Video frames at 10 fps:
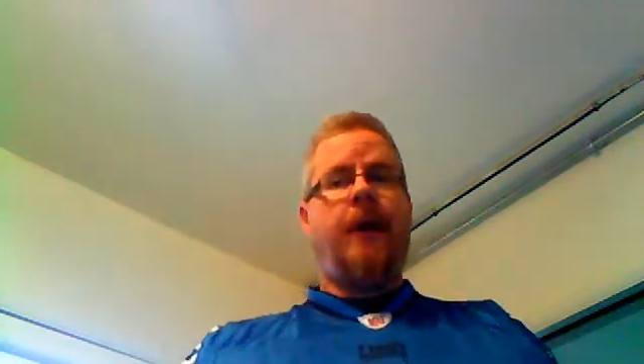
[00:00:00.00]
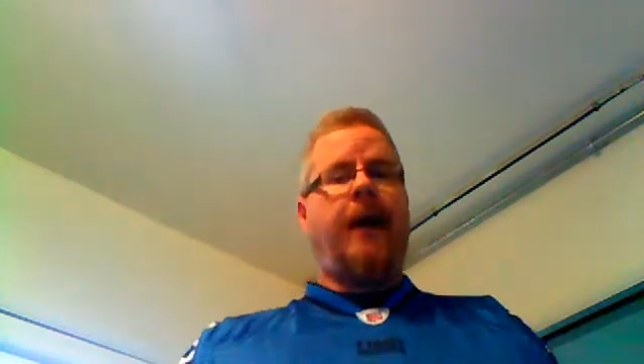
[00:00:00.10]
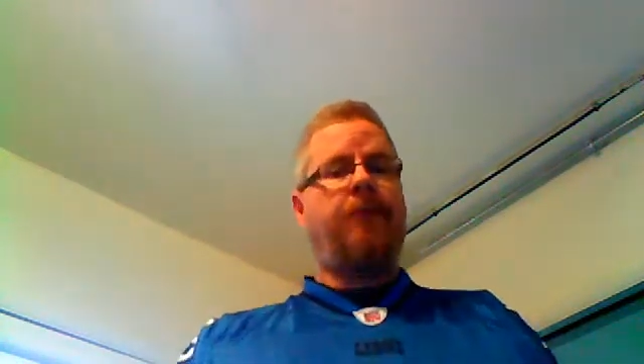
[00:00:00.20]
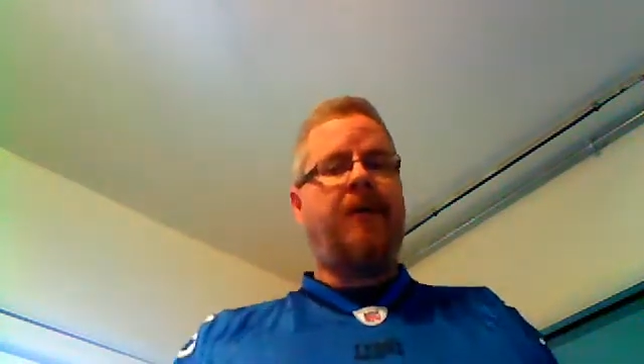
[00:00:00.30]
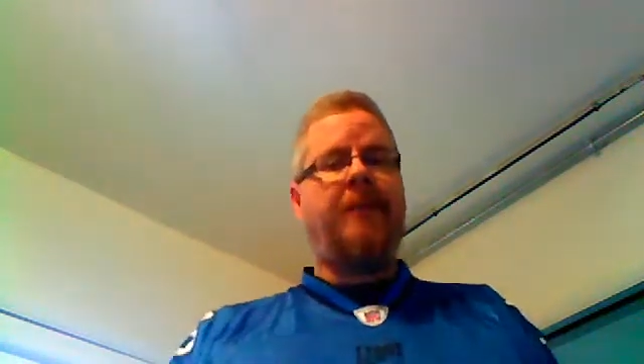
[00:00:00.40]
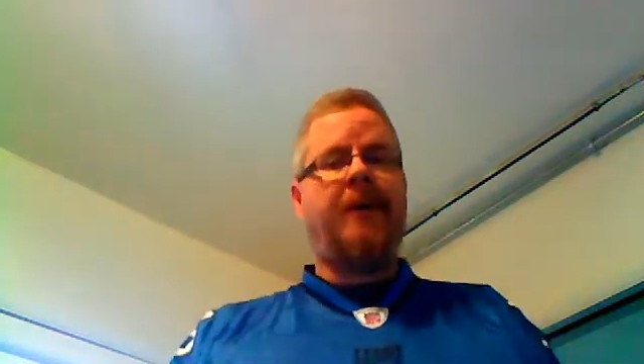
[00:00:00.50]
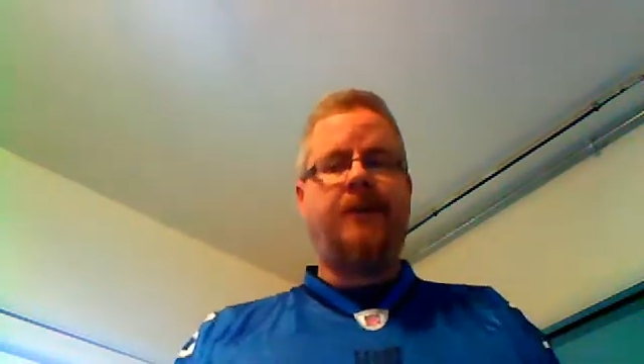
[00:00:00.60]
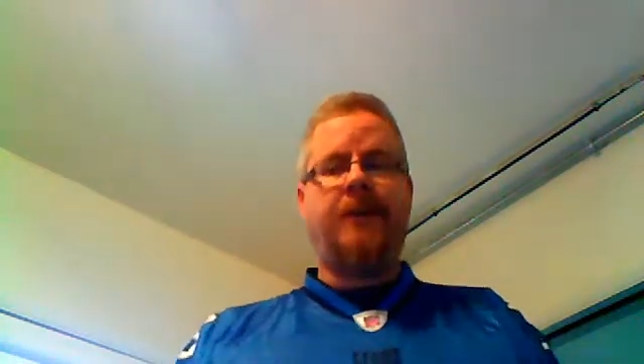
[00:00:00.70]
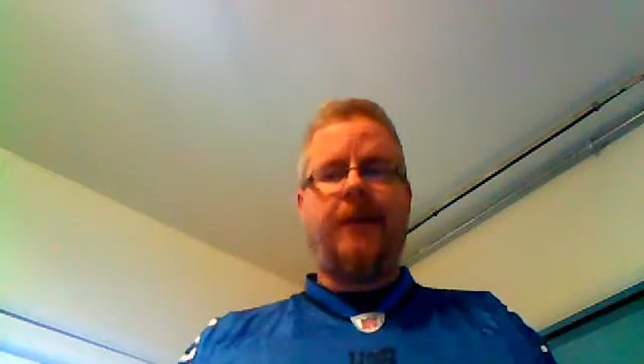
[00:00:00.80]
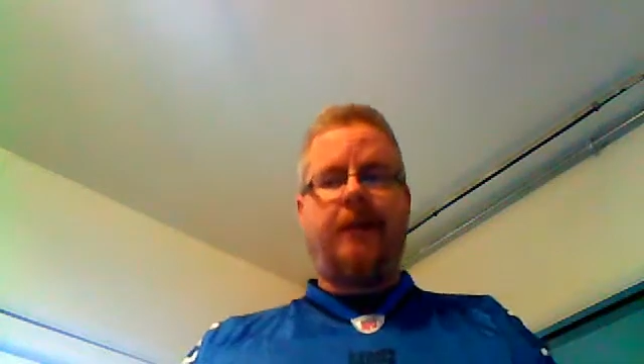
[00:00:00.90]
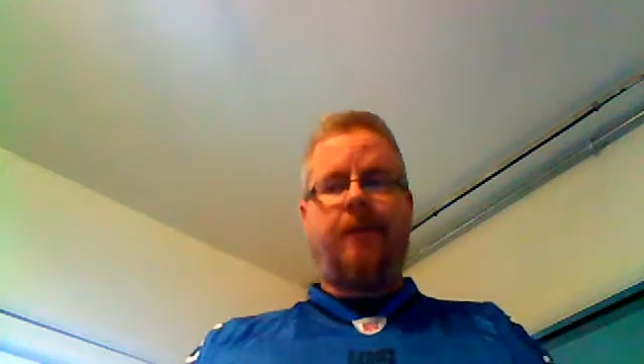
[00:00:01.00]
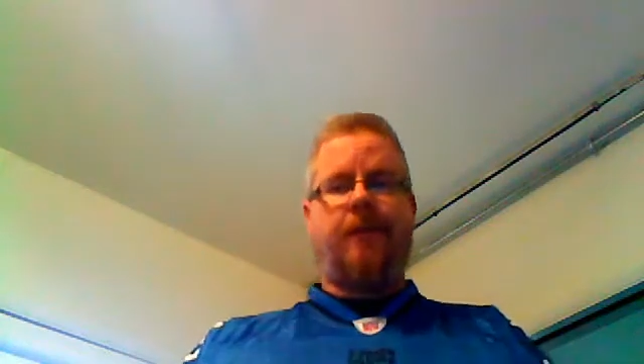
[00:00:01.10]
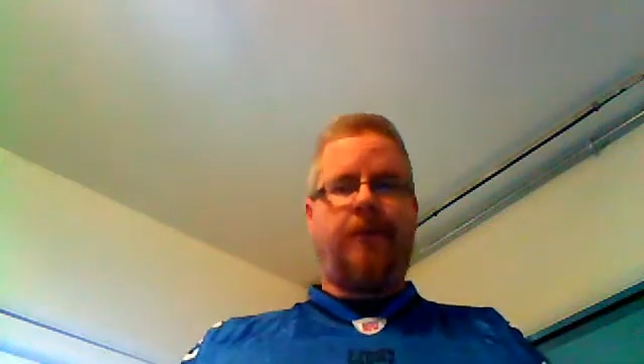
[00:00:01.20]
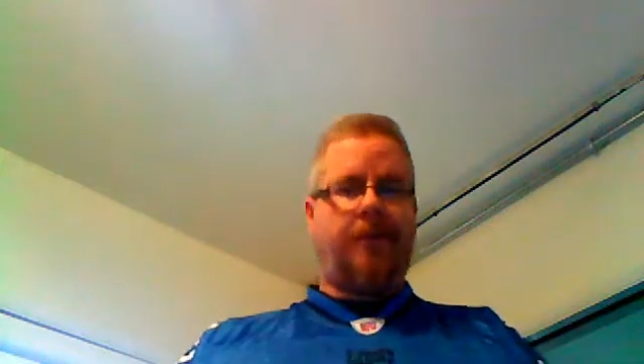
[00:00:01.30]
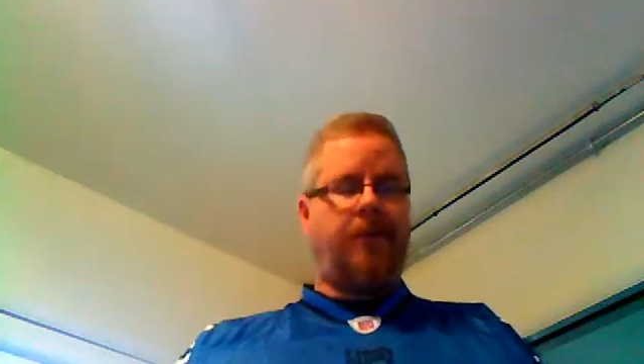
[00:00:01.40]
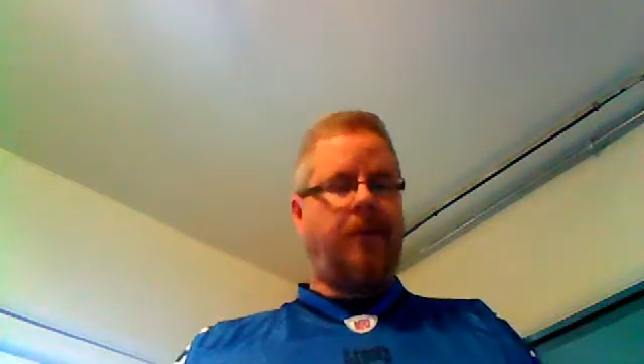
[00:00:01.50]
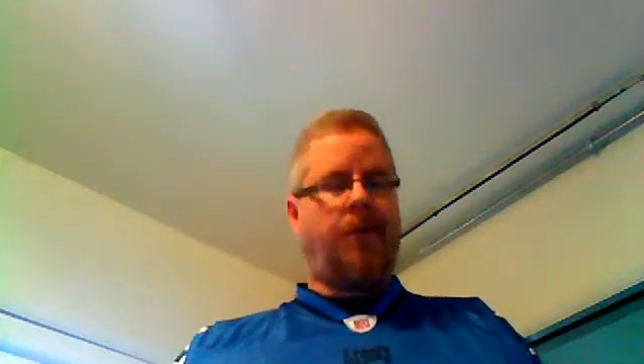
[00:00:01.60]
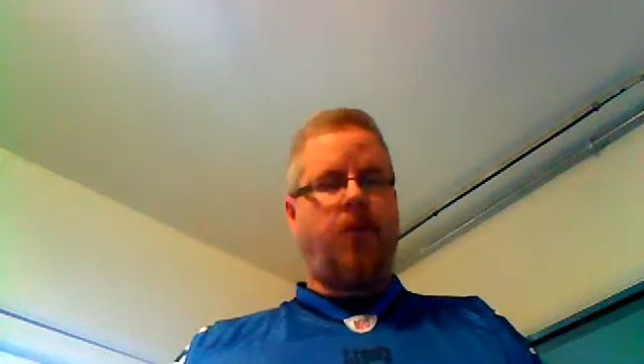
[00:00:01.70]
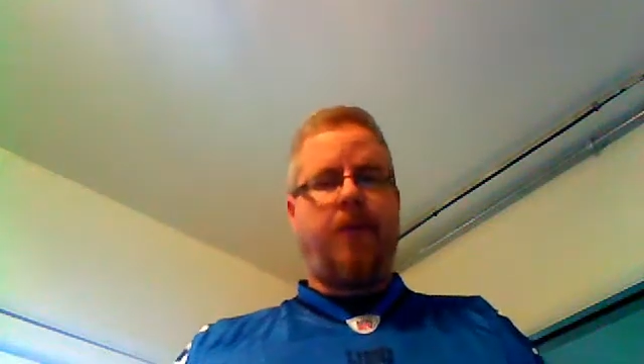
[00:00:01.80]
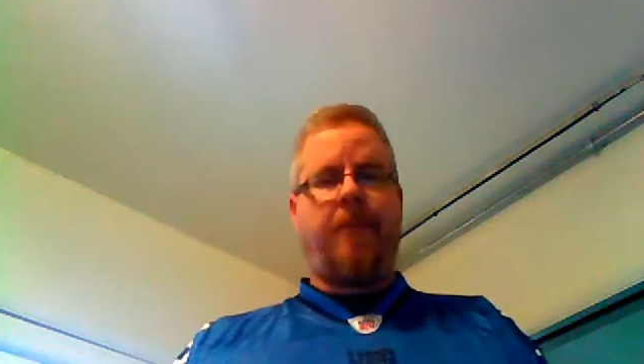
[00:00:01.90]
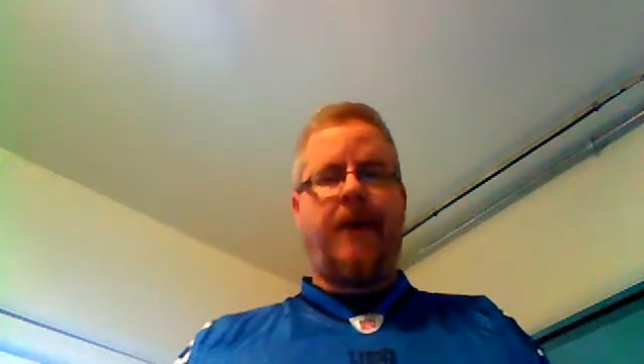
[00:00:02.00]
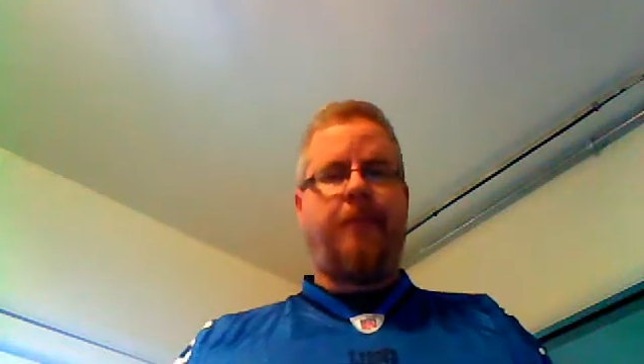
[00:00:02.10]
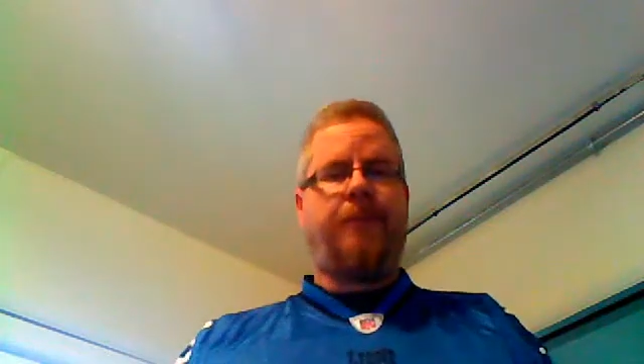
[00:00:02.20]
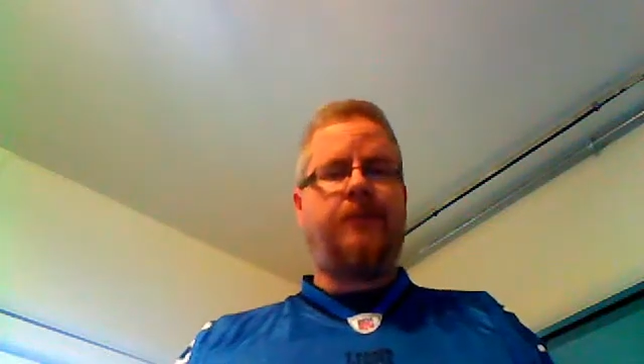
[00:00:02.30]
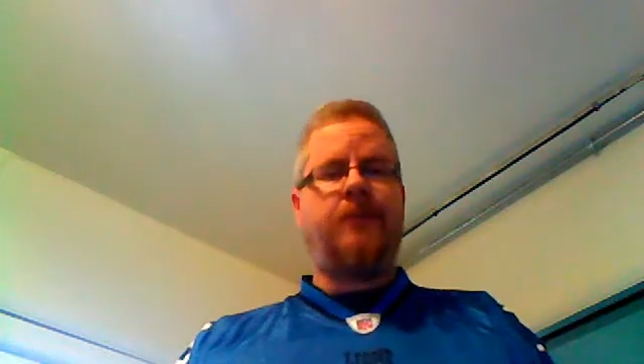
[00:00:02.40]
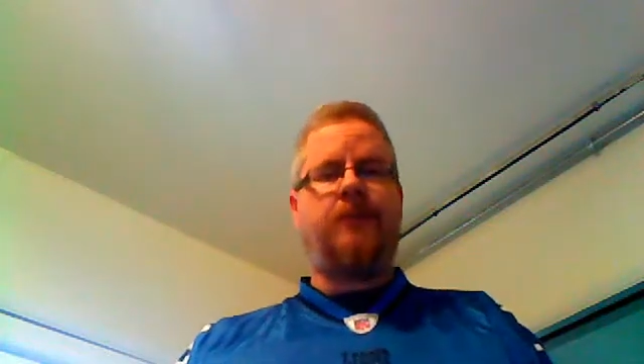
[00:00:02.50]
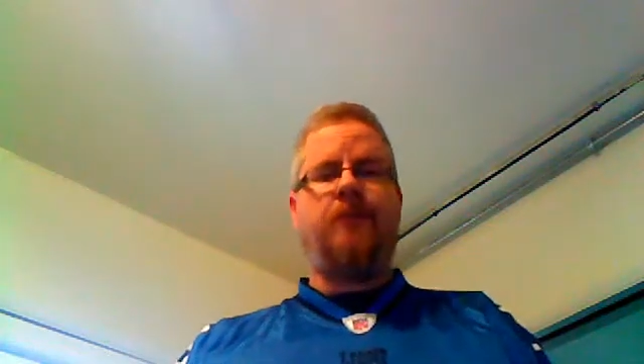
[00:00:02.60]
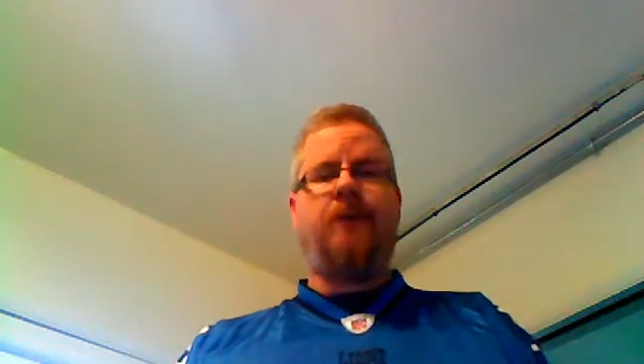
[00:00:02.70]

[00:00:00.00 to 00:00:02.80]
And we mentioned that the quarterback position,